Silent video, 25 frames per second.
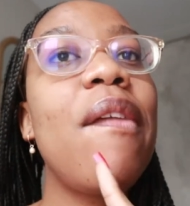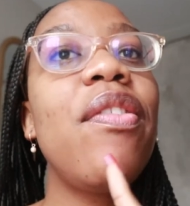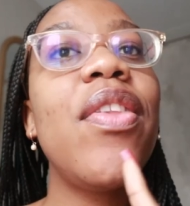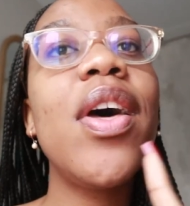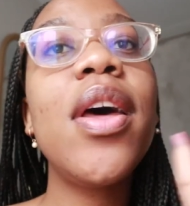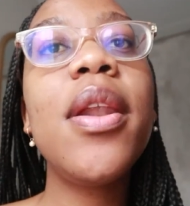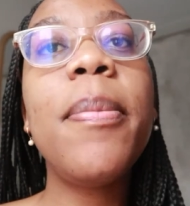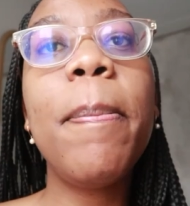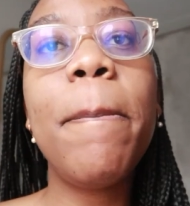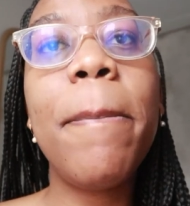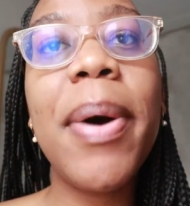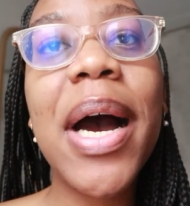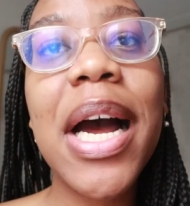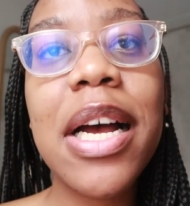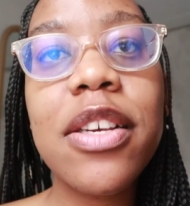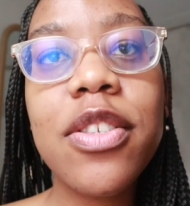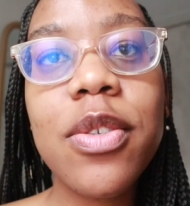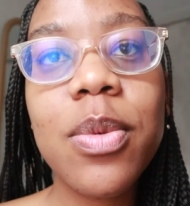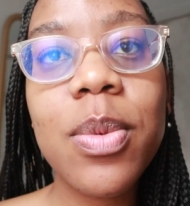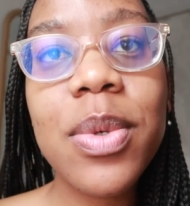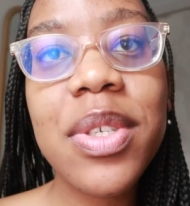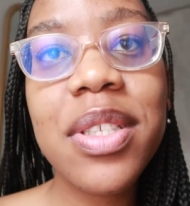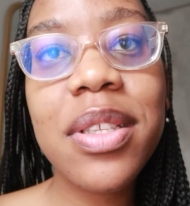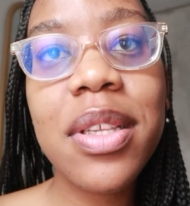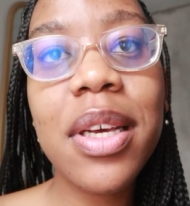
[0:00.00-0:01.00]
That
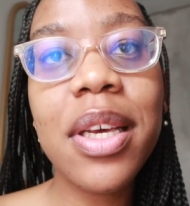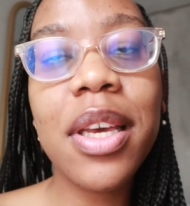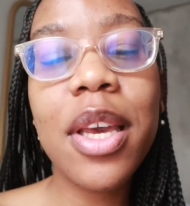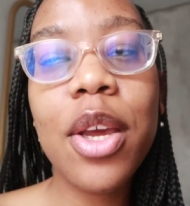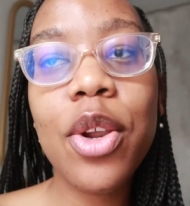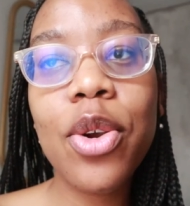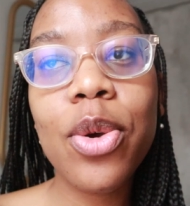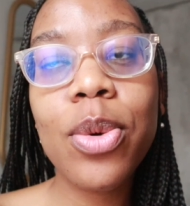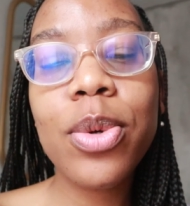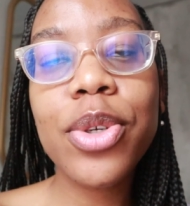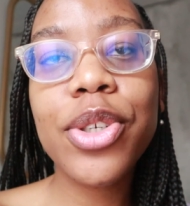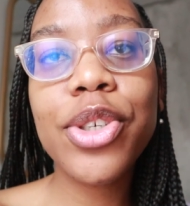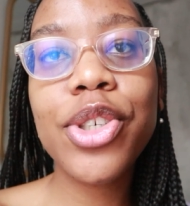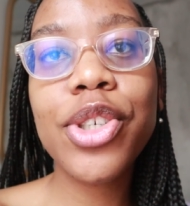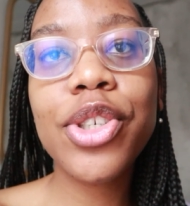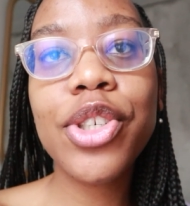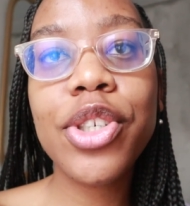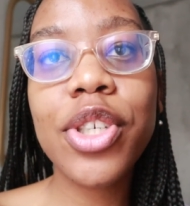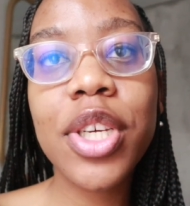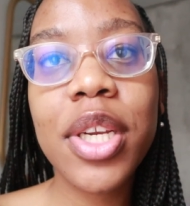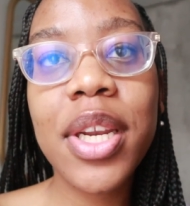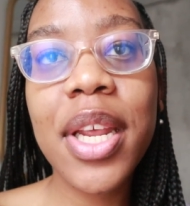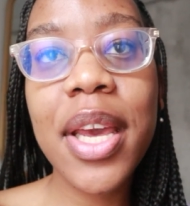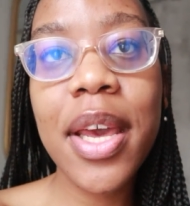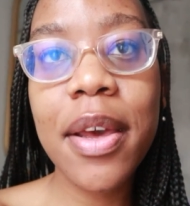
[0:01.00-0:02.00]
bus was the ghettoest
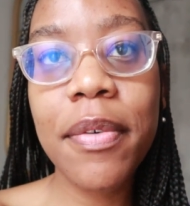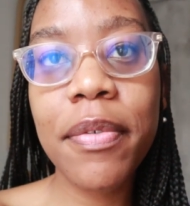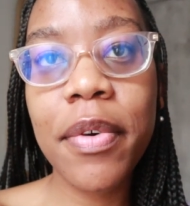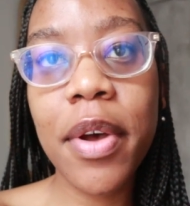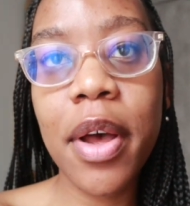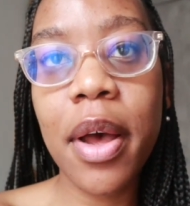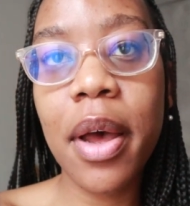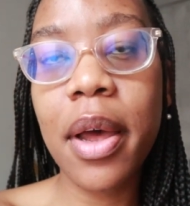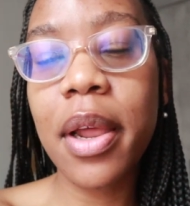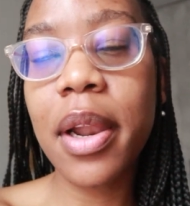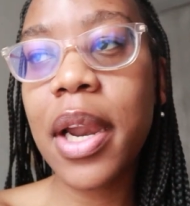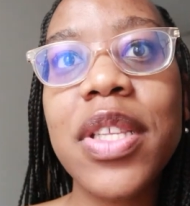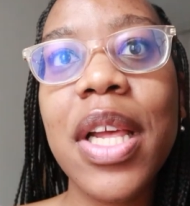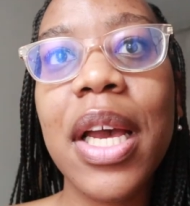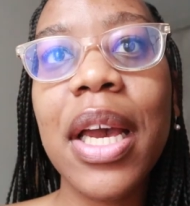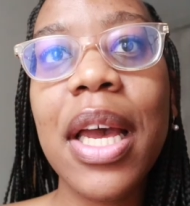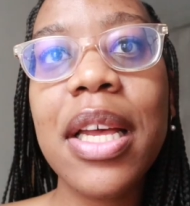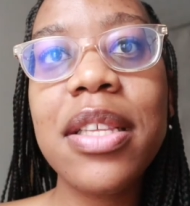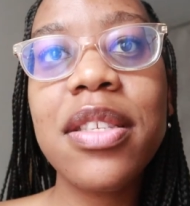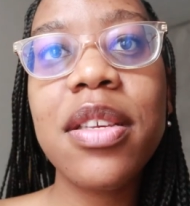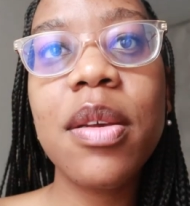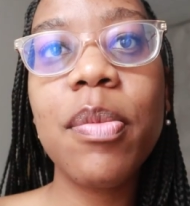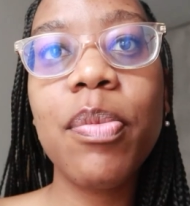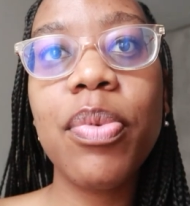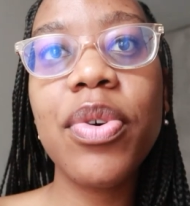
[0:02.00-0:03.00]
shit ever. It's like,
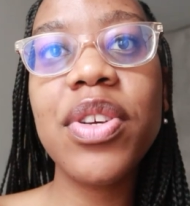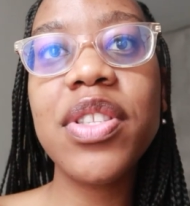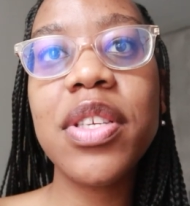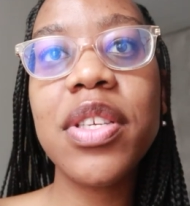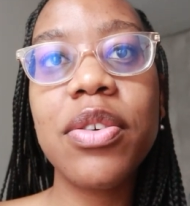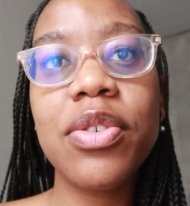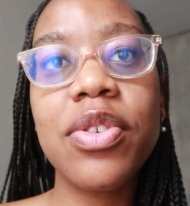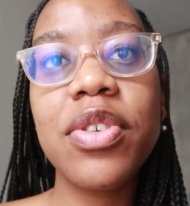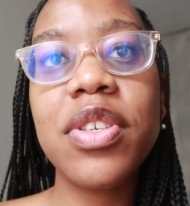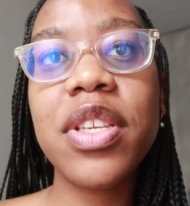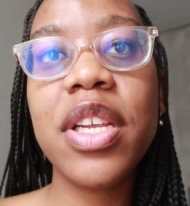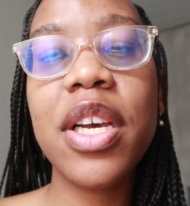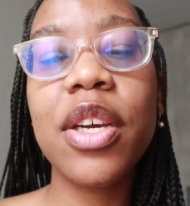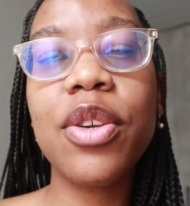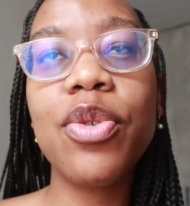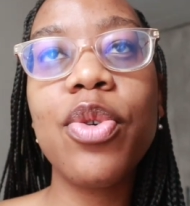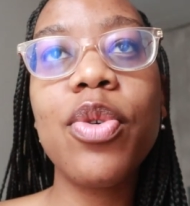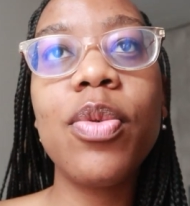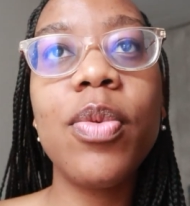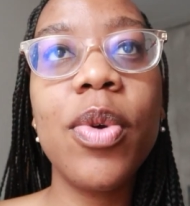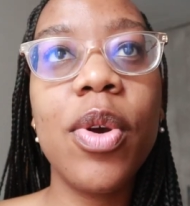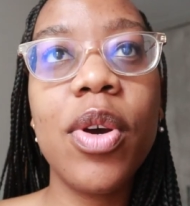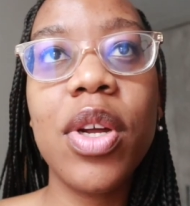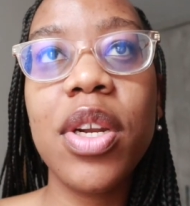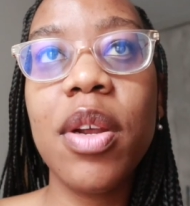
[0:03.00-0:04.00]
at some points I was just like,
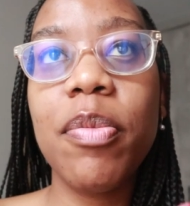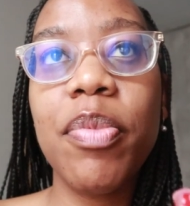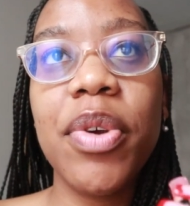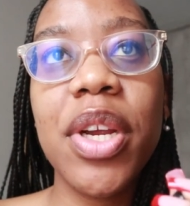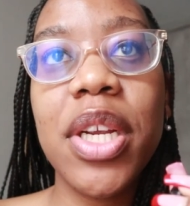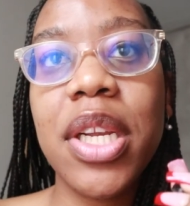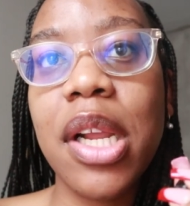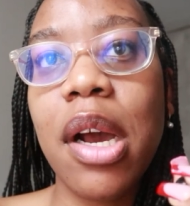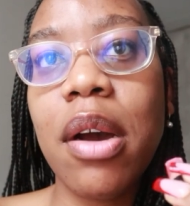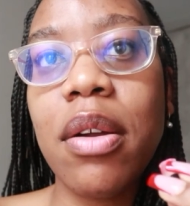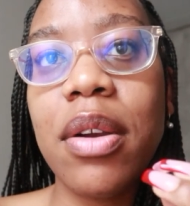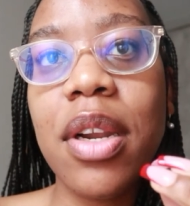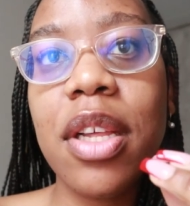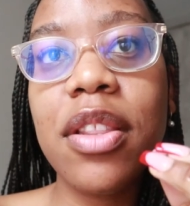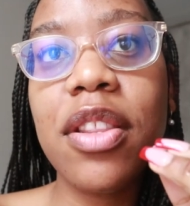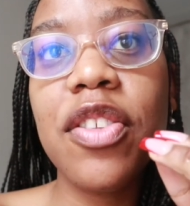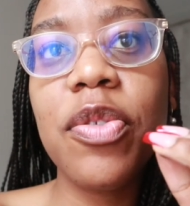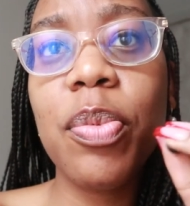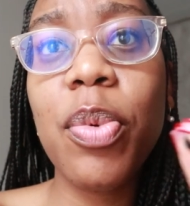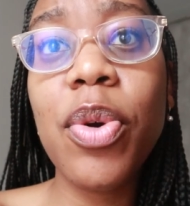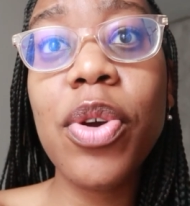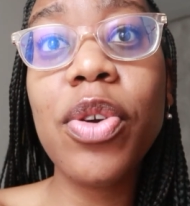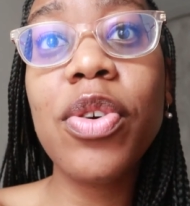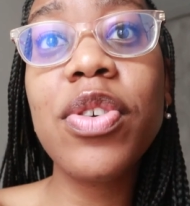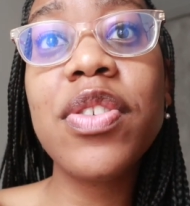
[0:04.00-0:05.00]
no, we're gonna break down at
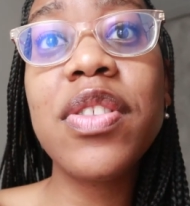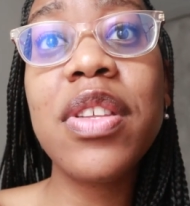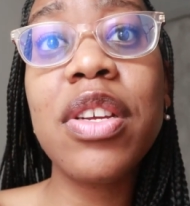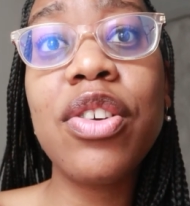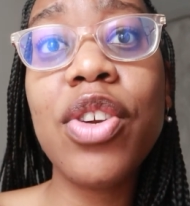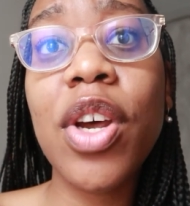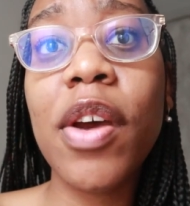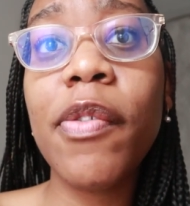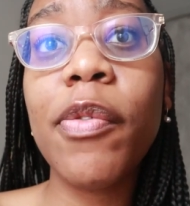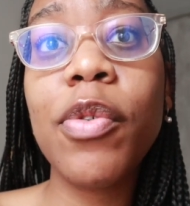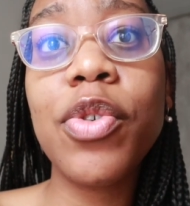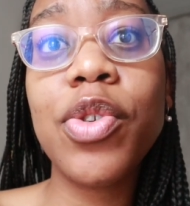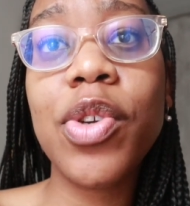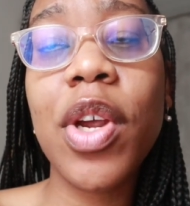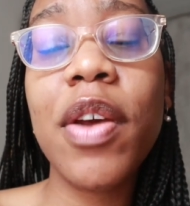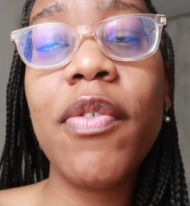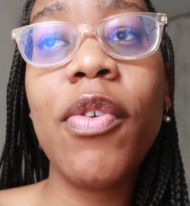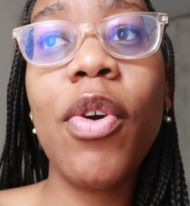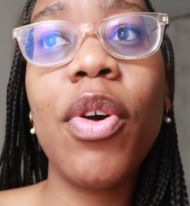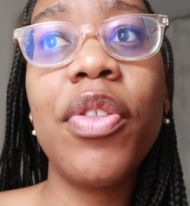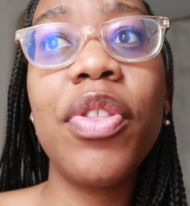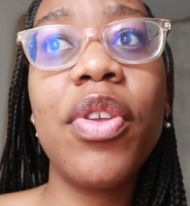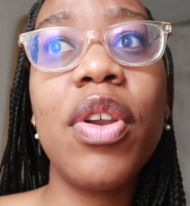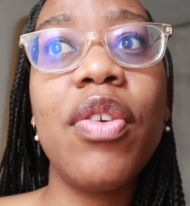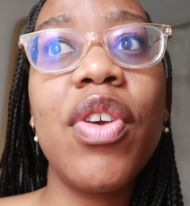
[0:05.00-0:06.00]
this point, because the driver was
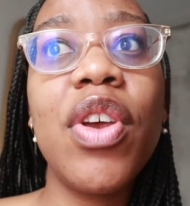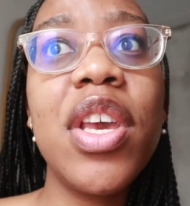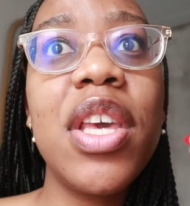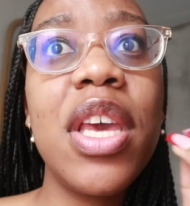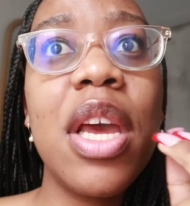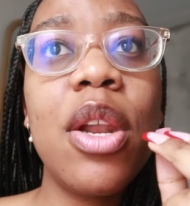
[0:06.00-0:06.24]
driving on the